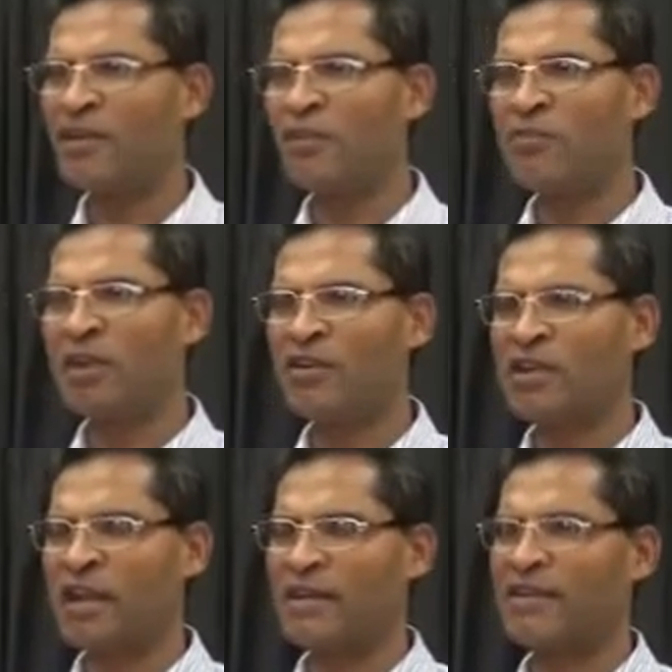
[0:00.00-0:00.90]
You may not
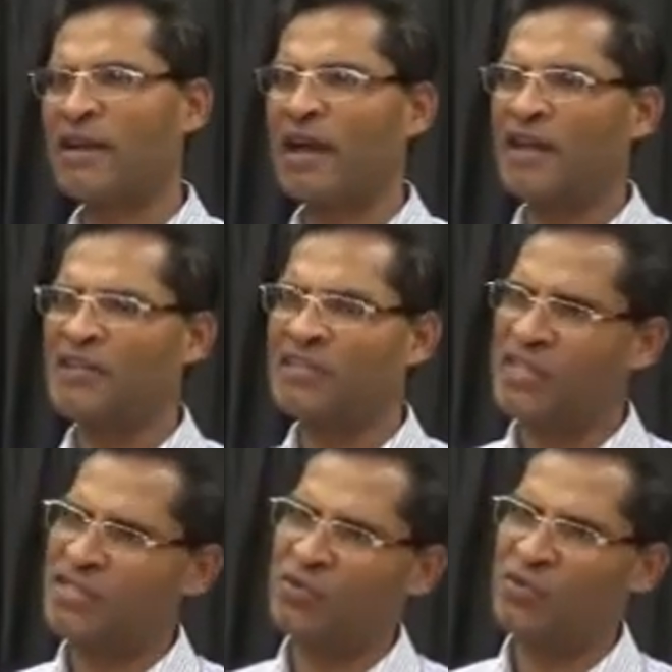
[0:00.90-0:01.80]
get
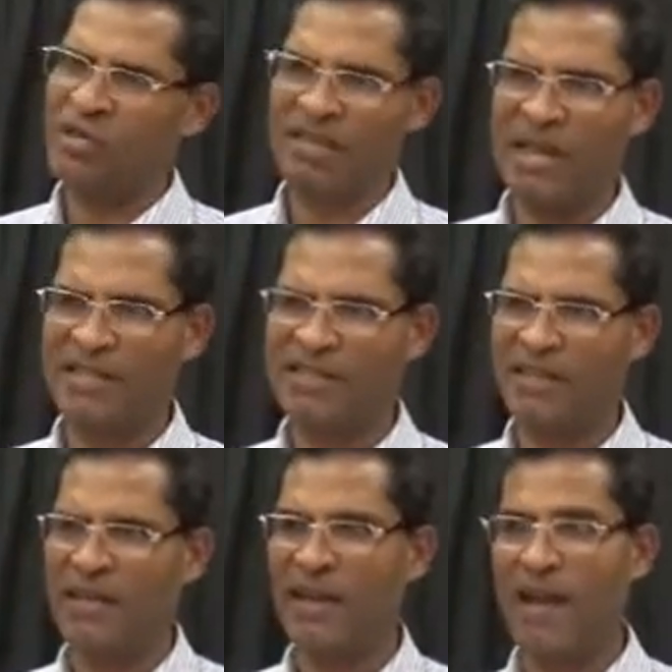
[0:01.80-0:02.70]
access to a reality.
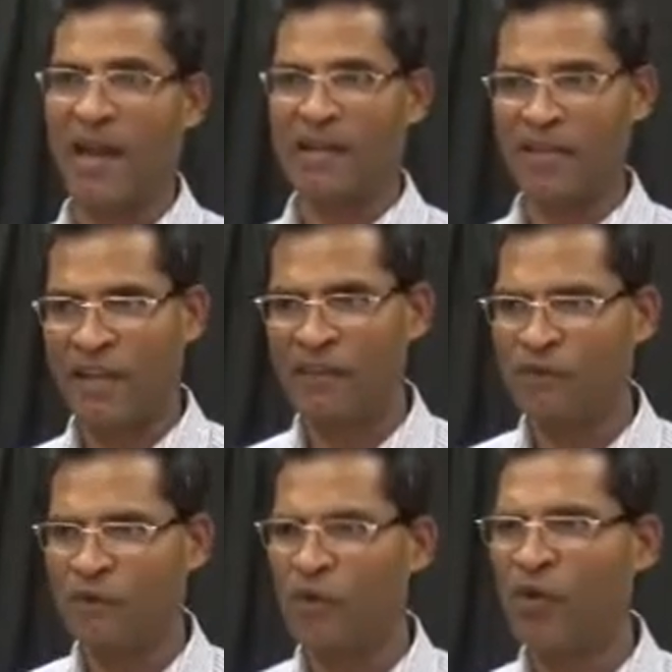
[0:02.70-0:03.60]
And
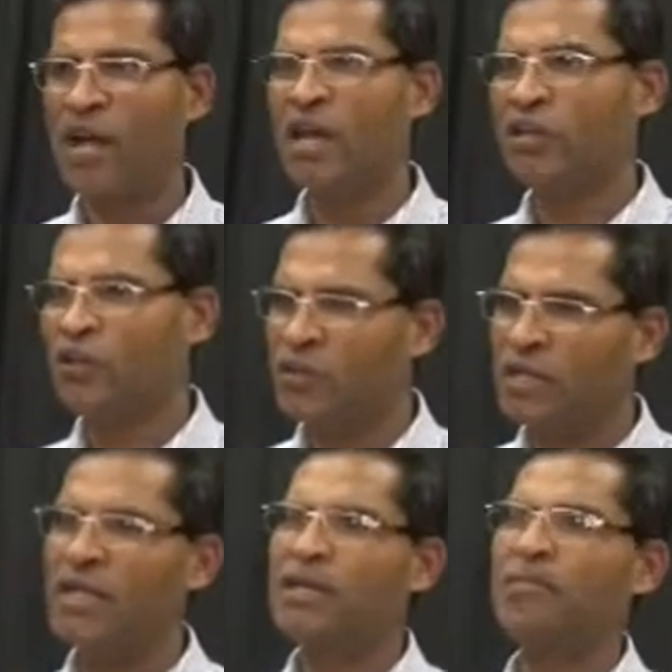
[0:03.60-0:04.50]
therefore, you
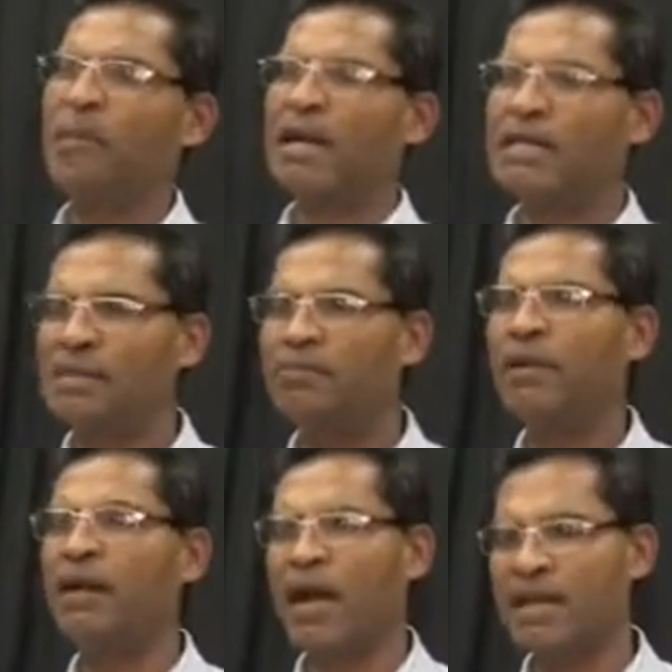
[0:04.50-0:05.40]
need
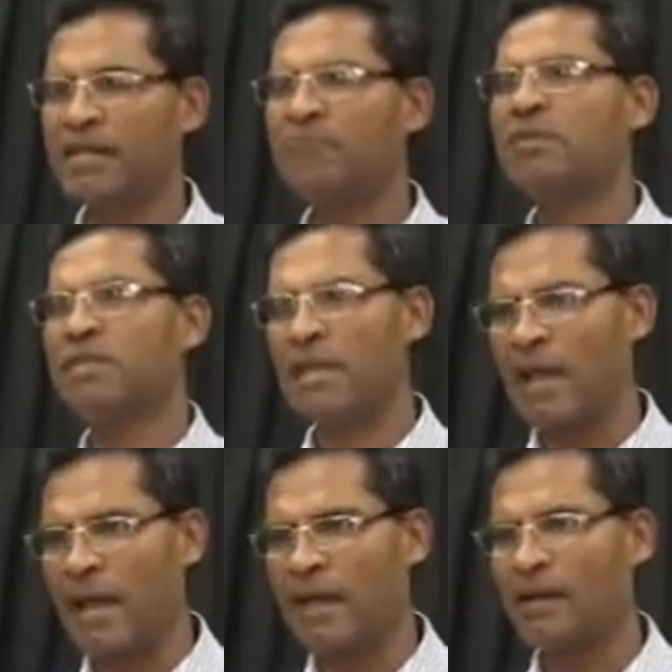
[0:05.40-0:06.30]
multiple item
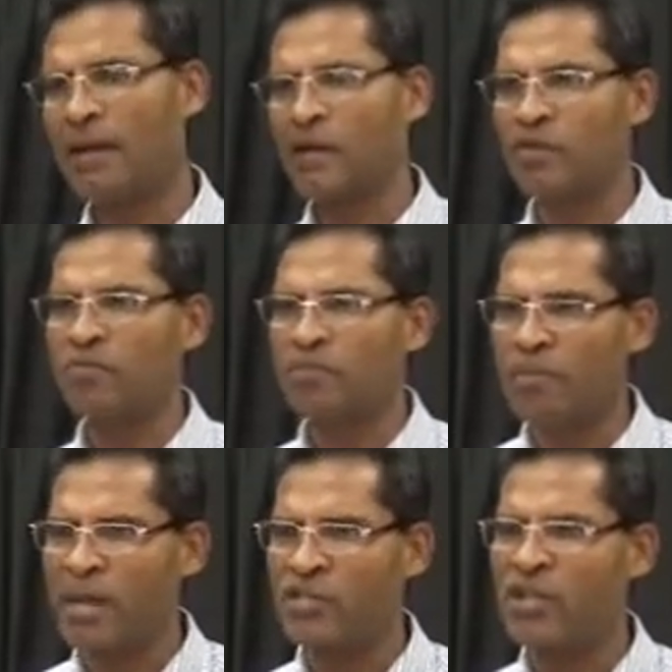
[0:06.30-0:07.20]
scale to
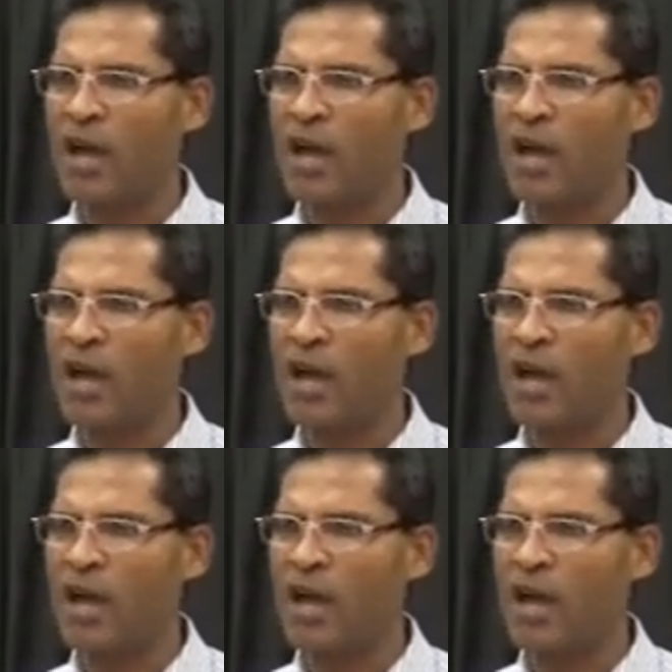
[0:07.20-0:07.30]
measure